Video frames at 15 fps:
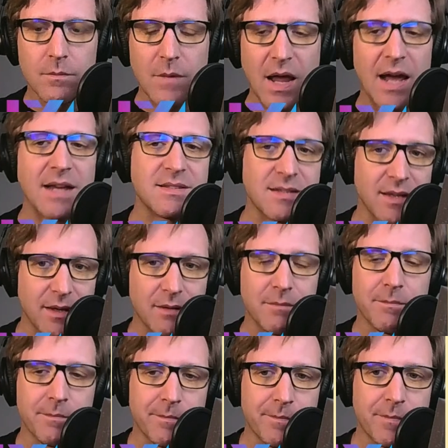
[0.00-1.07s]
I see.
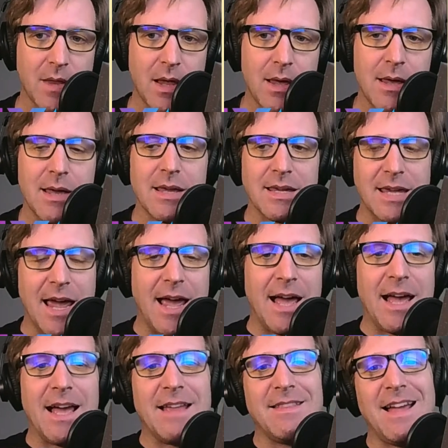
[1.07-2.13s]

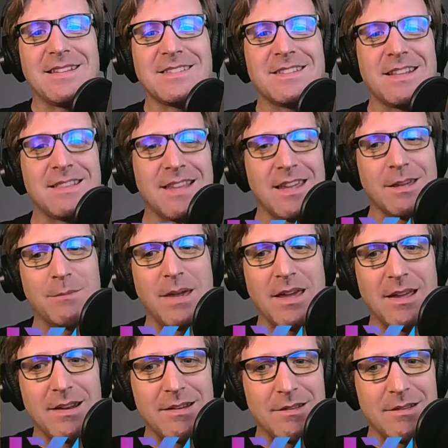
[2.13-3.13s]
Yeah, that's the thing, man.